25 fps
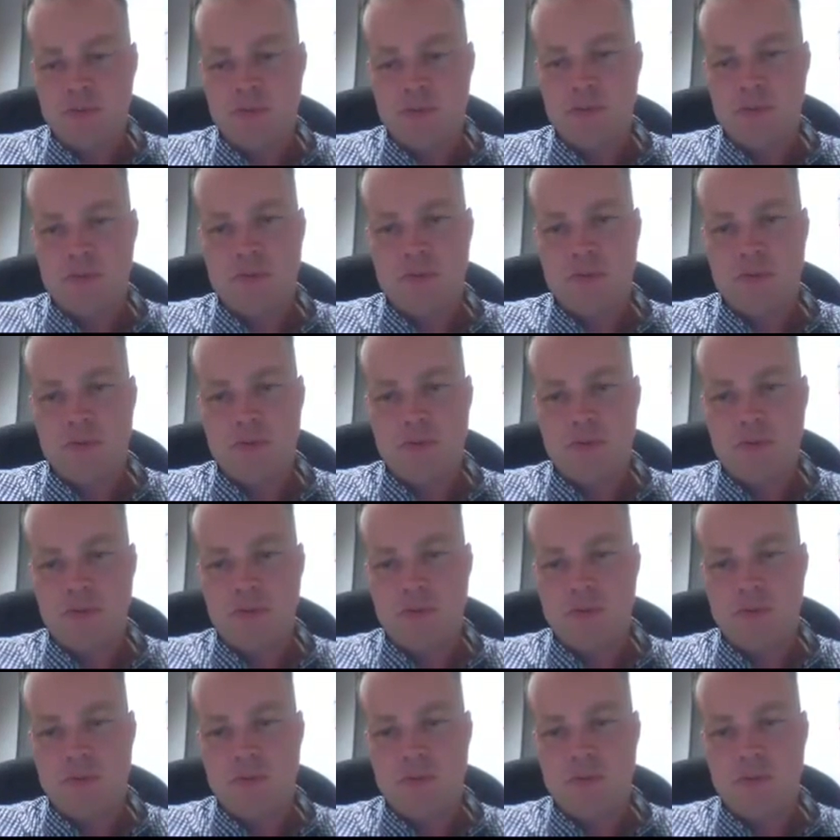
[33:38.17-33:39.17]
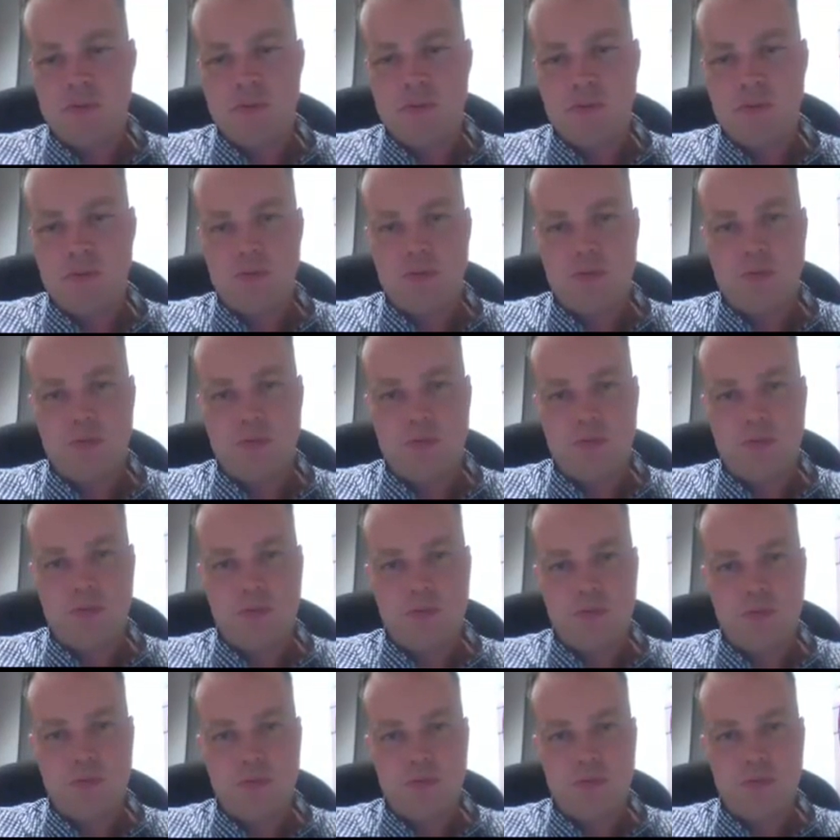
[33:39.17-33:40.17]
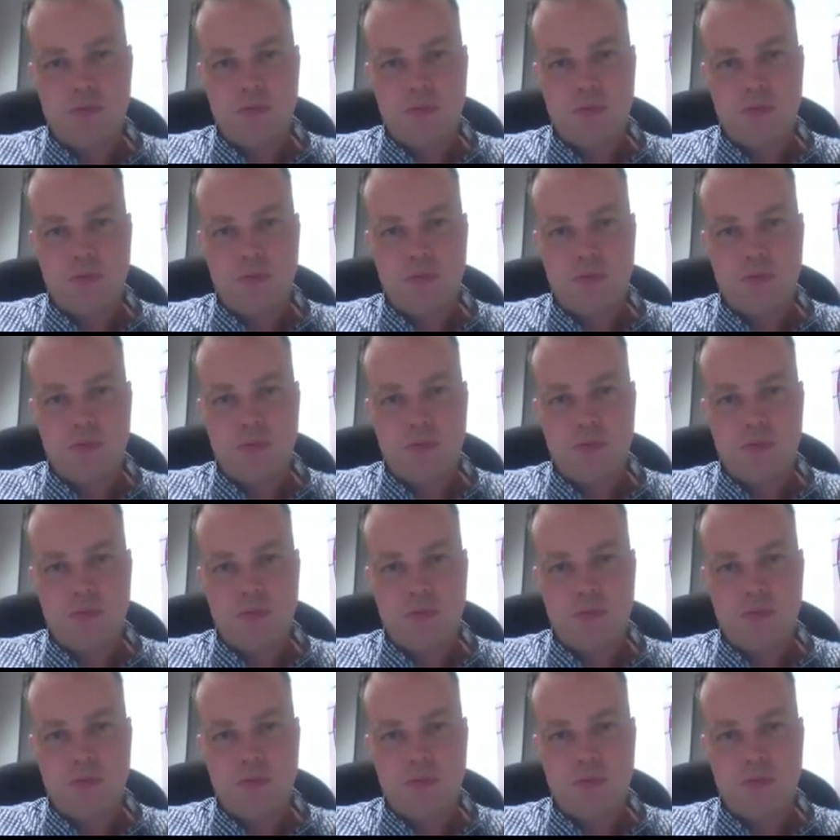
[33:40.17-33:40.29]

[no speech]